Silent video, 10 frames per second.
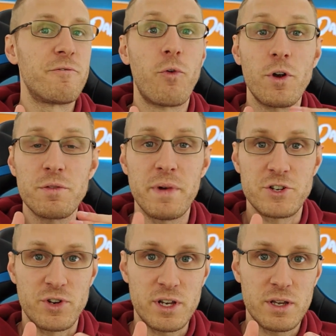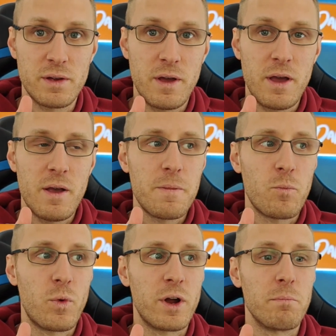Fourth metric,
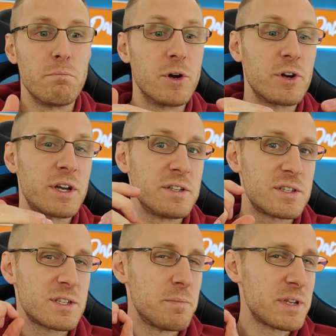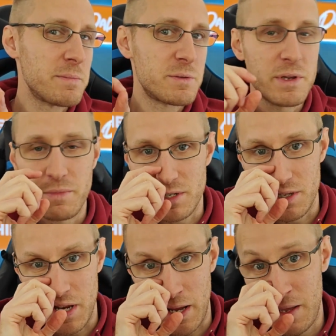where MER can sometimes be
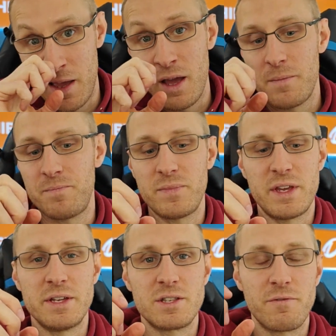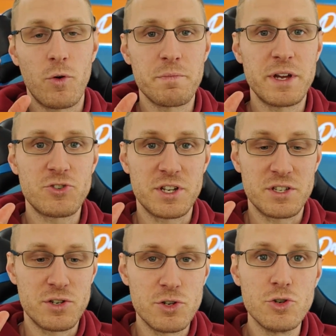misleading, is the fourth metric
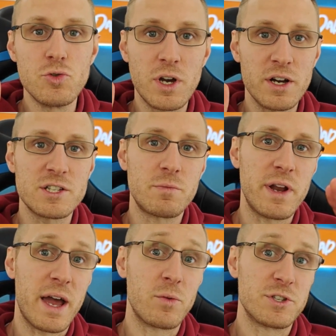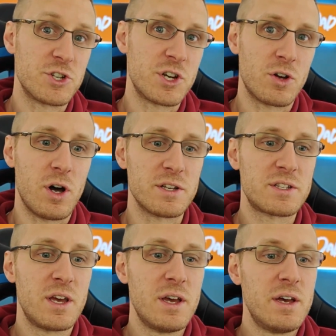is new customer acquisition
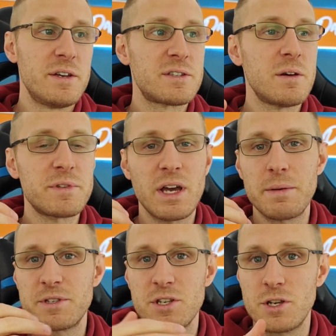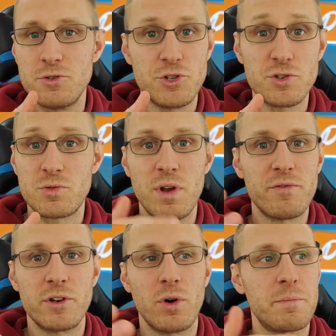cost. Sometimes you juice
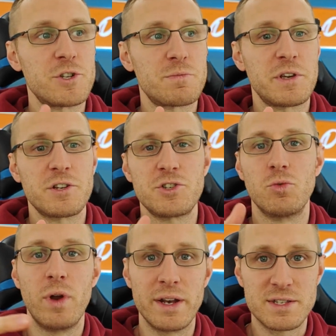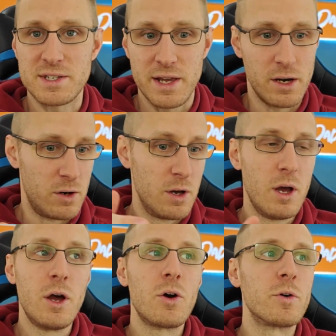revenue up just because you ran a sale
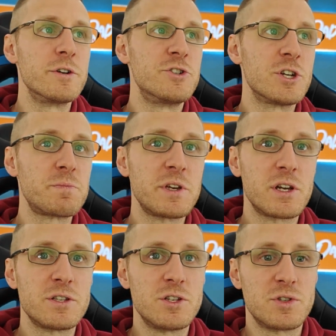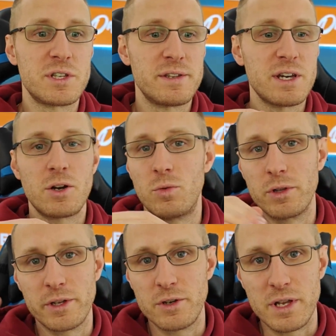or just because you sent out a
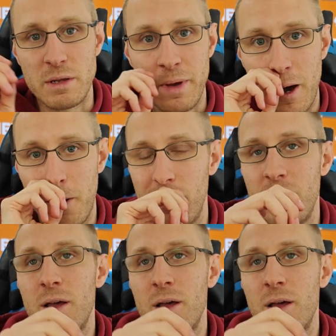really good email,